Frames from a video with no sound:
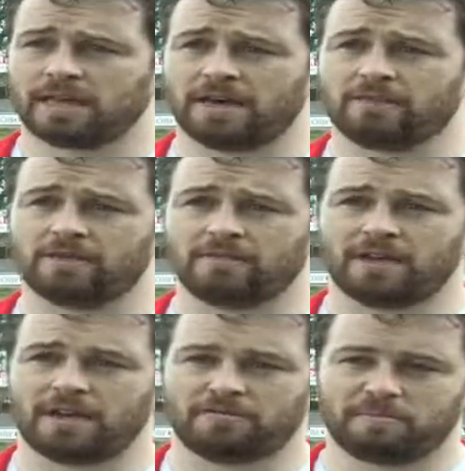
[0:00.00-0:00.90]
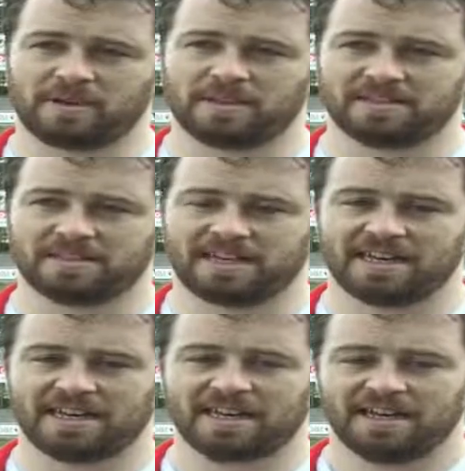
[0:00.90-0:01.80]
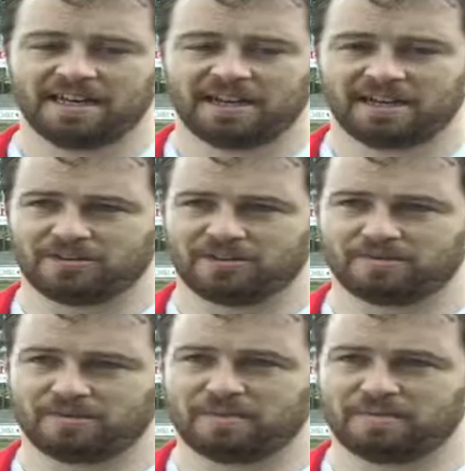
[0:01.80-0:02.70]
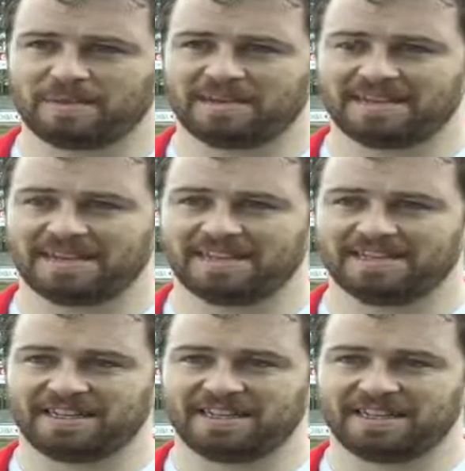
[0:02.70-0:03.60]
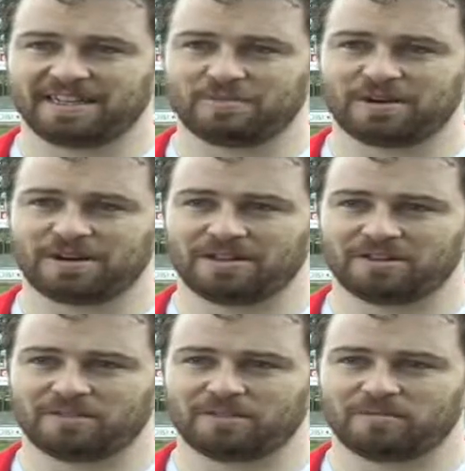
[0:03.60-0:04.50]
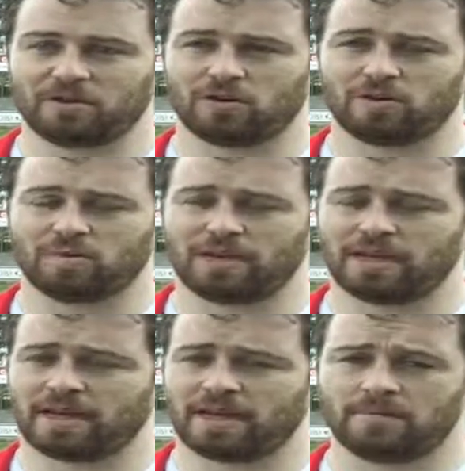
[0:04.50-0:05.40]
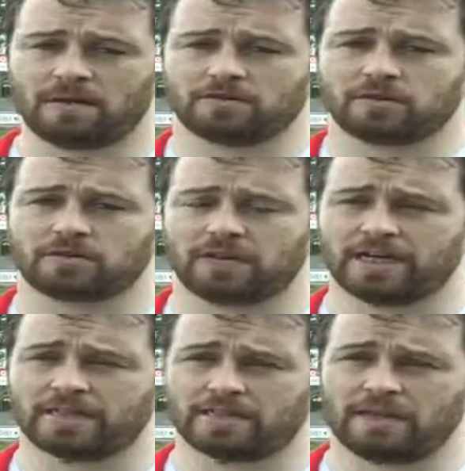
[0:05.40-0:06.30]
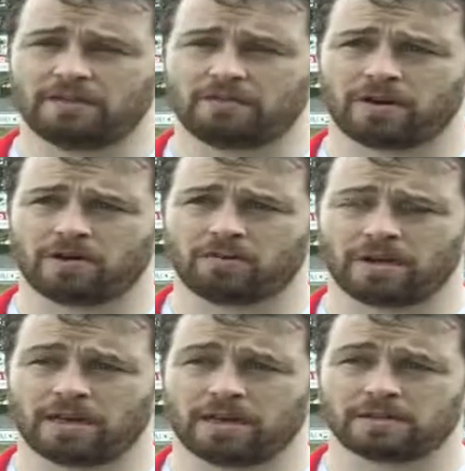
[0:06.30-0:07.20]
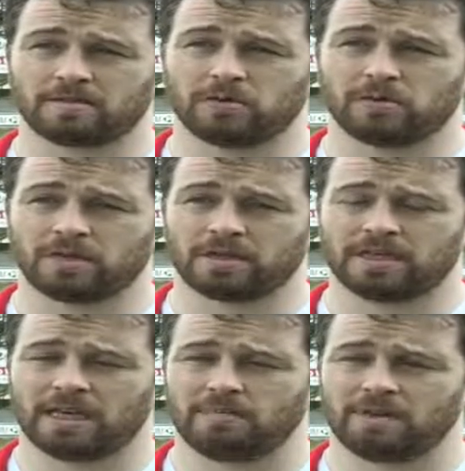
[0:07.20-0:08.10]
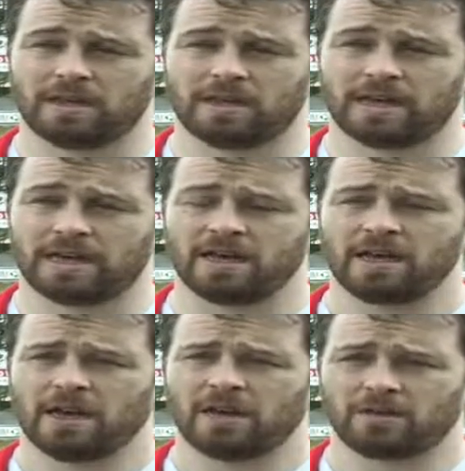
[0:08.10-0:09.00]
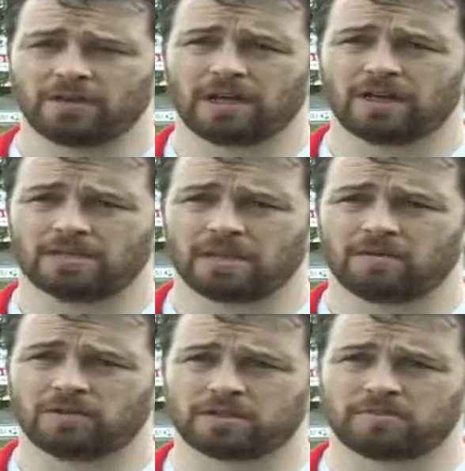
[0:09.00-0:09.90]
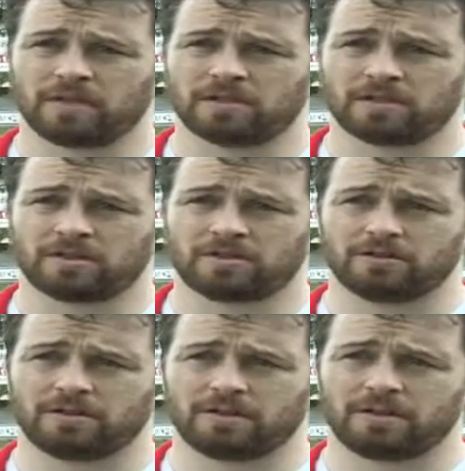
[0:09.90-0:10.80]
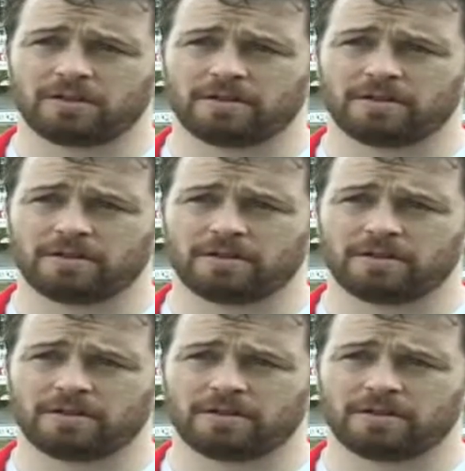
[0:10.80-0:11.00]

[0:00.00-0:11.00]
It gave everyone a lift, because God knows we were a bit seedy that morning, you know, coming home. And it was just great to see everyone out supporting the team, and you realise then how much it means to the country.